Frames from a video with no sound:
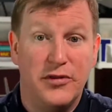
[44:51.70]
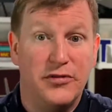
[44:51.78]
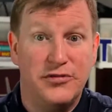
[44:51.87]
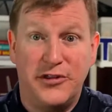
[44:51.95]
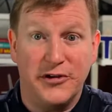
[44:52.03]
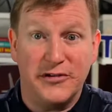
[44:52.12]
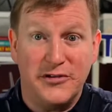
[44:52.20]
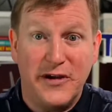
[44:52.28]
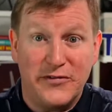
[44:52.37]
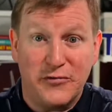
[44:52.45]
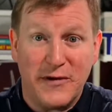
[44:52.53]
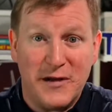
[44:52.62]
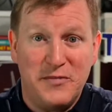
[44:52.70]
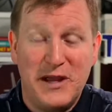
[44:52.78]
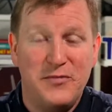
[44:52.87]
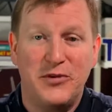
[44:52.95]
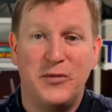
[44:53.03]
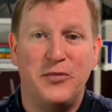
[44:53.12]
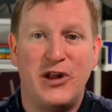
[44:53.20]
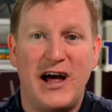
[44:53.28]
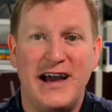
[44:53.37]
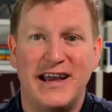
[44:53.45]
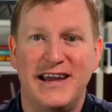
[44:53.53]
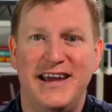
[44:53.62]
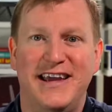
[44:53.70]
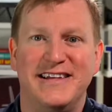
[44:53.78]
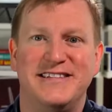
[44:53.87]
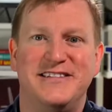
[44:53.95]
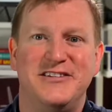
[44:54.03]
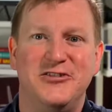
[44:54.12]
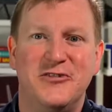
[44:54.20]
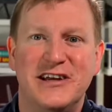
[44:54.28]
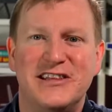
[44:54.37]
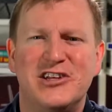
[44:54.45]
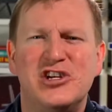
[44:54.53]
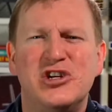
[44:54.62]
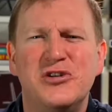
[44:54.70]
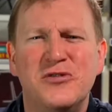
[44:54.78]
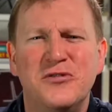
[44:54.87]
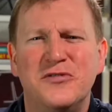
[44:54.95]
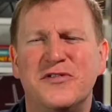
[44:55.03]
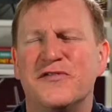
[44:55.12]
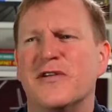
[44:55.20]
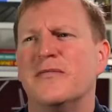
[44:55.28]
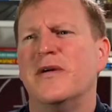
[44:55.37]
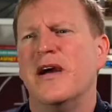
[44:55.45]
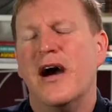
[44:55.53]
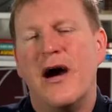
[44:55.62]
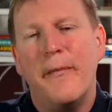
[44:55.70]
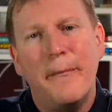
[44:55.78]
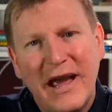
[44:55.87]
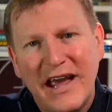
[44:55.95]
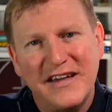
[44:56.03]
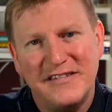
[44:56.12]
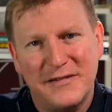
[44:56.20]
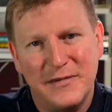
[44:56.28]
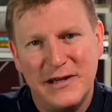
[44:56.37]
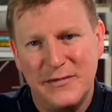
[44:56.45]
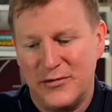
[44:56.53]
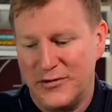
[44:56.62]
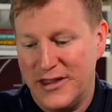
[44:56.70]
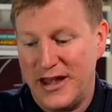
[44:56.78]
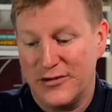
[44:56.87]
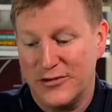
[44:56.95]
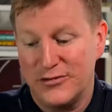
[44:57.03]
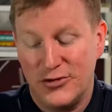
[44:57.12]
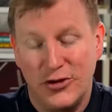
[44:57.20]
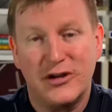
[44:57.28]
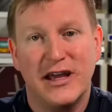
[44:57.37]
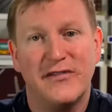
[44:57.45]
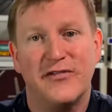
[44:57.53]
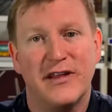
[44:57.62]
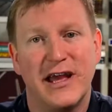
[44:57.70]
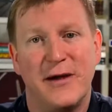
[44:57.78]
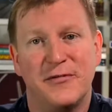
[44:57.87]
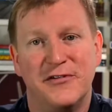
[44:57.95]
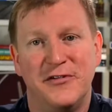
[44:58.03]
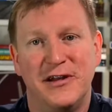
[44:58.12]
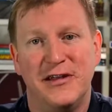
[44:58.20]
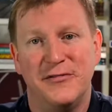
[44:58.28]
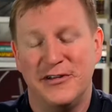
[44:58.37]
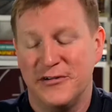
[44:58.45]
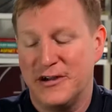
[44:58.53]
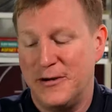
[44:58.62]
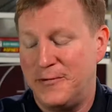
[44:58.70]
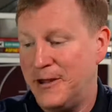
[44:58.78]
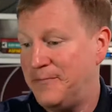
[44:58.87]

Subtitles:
there you have the right people applying, and you get to choose from amazing people that are looking for the opportunity with your company.